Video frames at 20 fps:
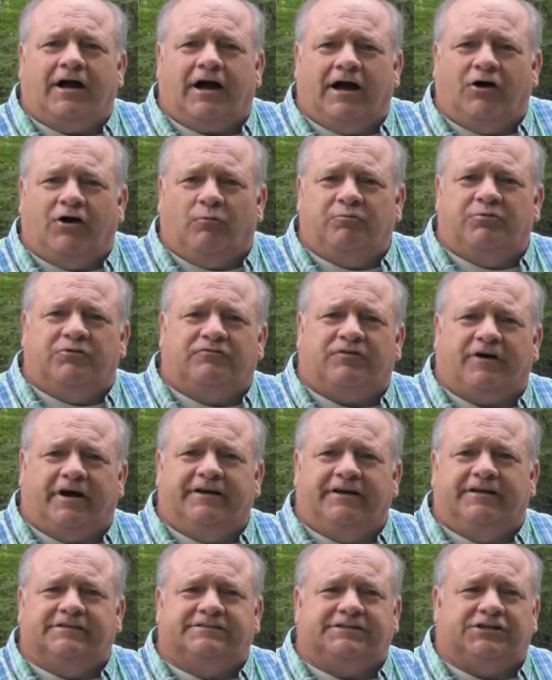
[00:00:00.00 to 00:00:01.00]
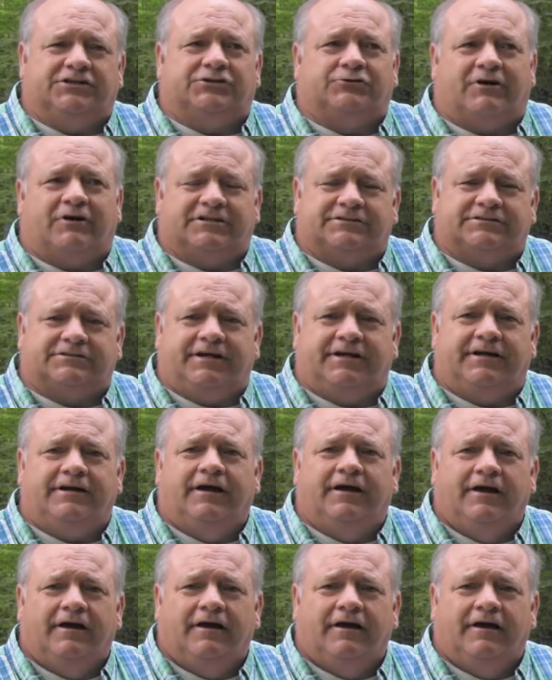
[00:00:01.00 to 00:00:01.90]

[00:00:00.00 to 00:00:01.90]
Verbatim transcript: I hope you find this interesting.